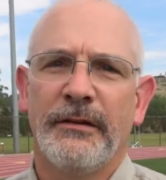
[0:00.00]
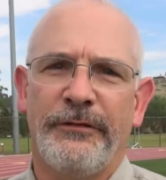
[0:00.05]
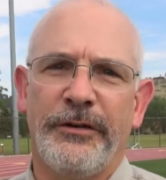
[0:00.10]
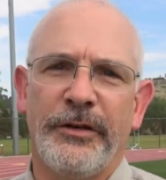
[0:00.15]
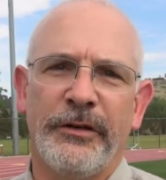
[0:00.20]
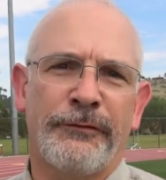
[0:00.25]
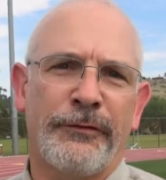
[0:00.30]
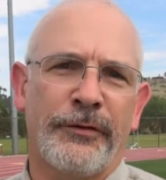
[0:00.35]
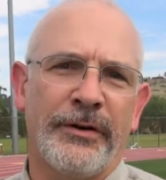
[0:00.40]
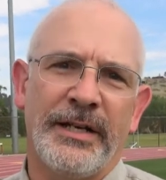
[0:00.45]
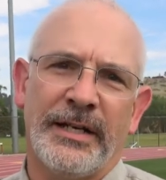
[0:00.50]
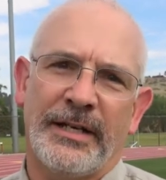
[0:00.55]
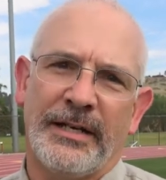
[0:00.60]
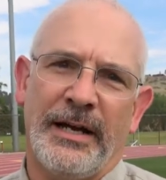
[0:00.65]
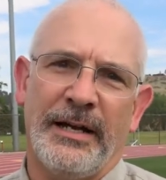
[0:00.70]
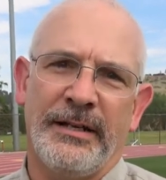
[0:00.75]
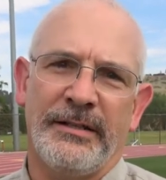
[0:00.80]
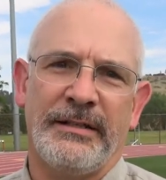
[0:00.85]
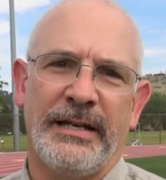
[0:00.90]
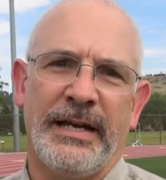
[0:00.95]
feel free to
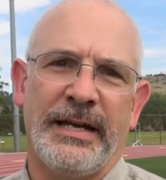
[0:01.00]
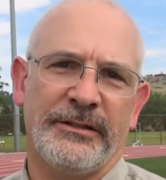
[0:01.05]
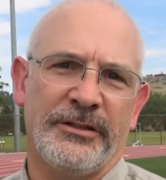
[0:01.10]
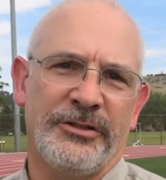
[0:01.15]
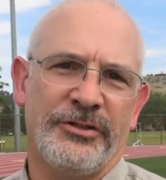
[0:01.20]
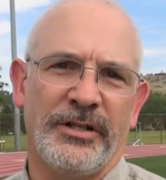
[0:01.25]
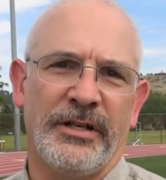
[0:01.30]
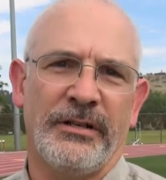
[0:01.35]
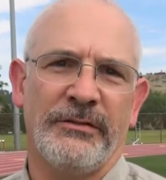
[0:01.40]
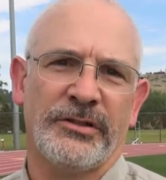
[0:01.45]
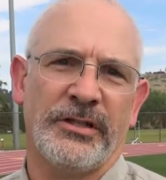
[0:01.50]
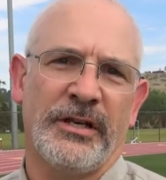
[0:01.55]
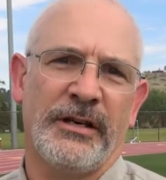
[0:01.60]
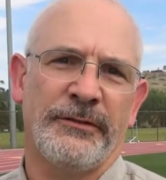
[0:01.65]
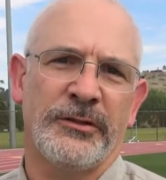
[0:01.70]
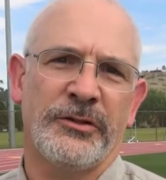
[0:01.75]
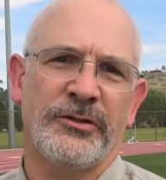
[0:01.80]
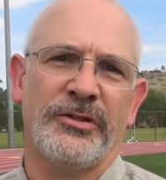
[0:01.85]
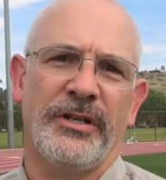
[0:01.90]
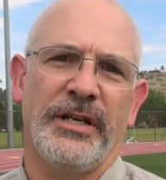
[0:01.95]
contact the Sheriff's
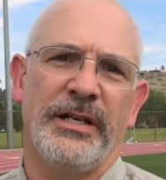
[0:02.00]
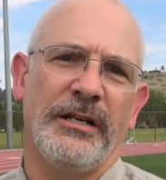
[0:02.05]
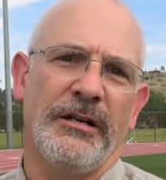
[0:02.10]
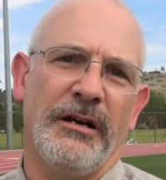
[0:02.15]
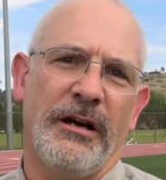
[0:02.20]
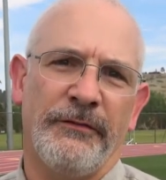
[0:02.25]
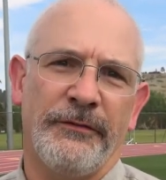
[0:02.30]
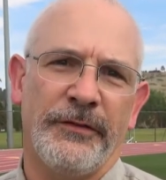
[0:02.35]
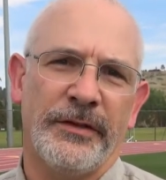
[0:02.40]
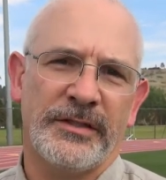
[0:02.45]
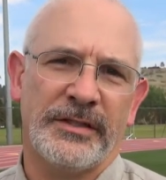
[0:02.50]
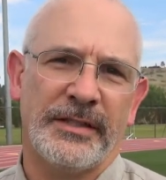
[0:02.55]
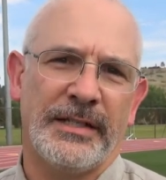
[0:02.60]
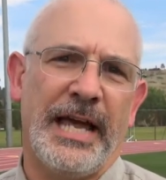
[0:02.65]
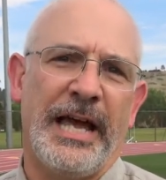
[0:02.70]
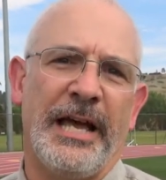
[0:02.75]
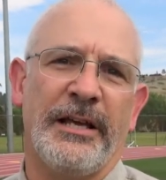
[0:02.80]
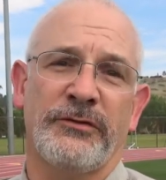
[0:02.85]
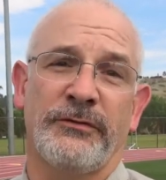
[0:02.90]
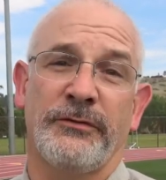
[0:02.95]
Office Training Office and
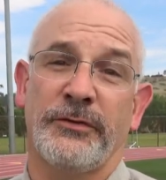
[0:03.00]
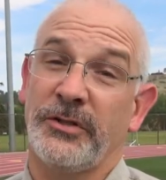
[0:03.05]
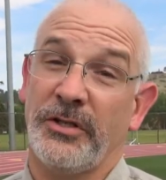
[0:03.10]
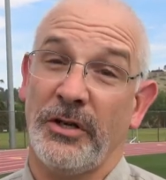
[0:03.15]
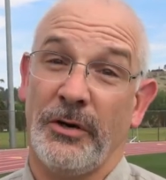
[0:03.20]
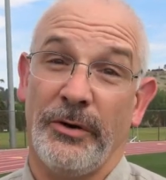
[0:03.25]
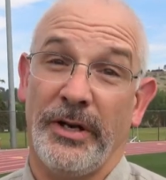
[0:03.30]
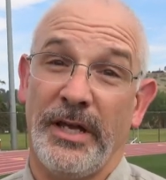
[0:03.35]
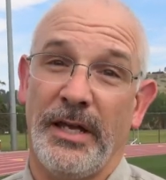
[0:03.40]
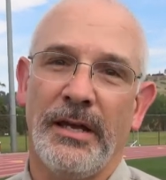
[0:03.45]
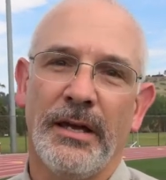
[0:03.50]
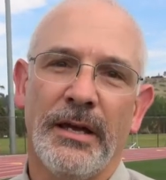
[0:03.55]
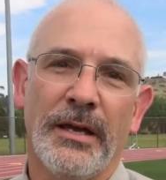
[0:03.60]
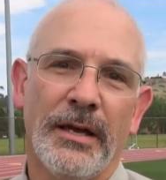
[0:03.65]
ask for Tony.